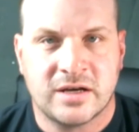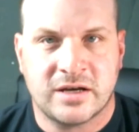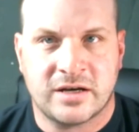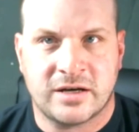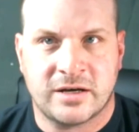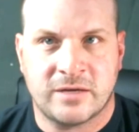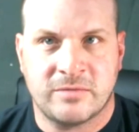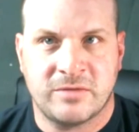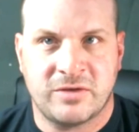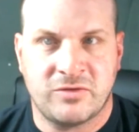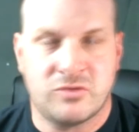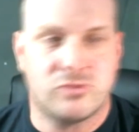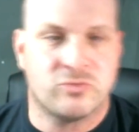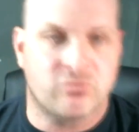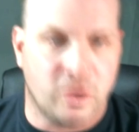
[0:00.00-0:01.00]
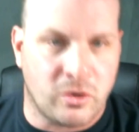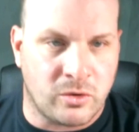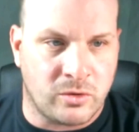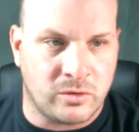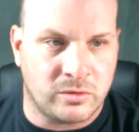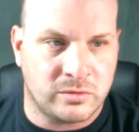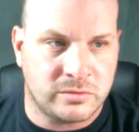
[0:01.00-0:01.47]
If you
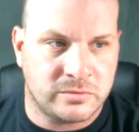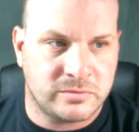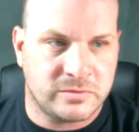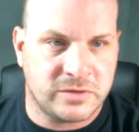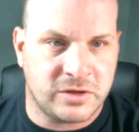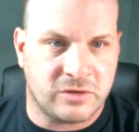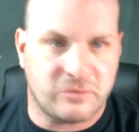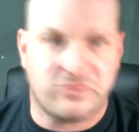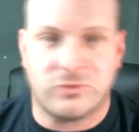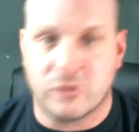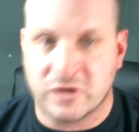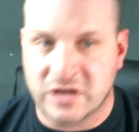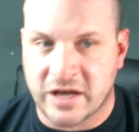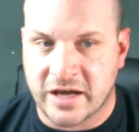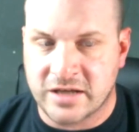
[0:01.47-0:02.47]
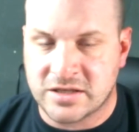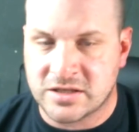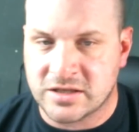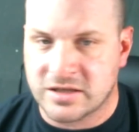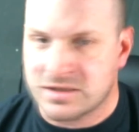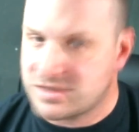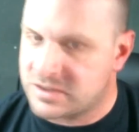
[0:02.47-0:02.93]
roll 4 dice,
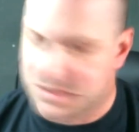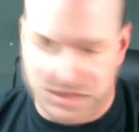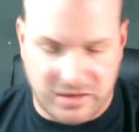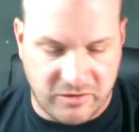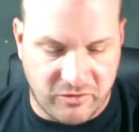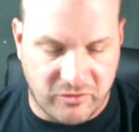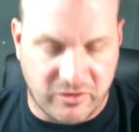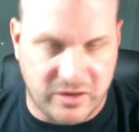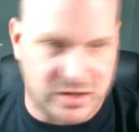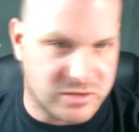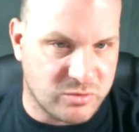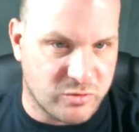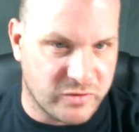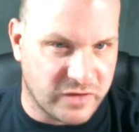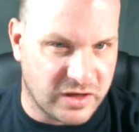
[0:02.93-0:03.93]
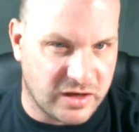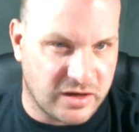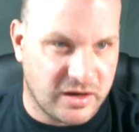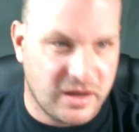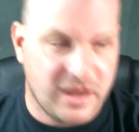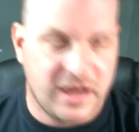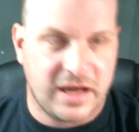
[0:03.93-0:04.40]
let's just say for frenzy moving in,